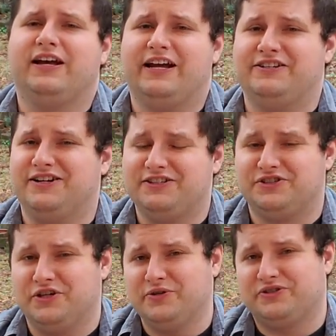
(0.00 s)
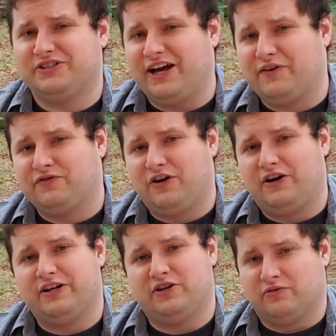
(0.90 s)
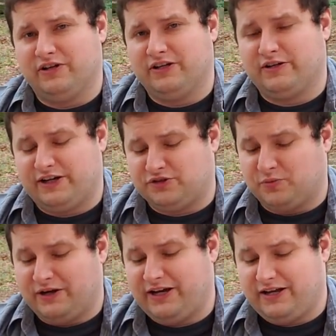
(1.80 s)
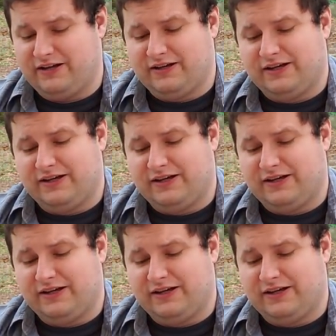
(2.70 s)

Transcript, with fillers: It does use saffron in a really nice way,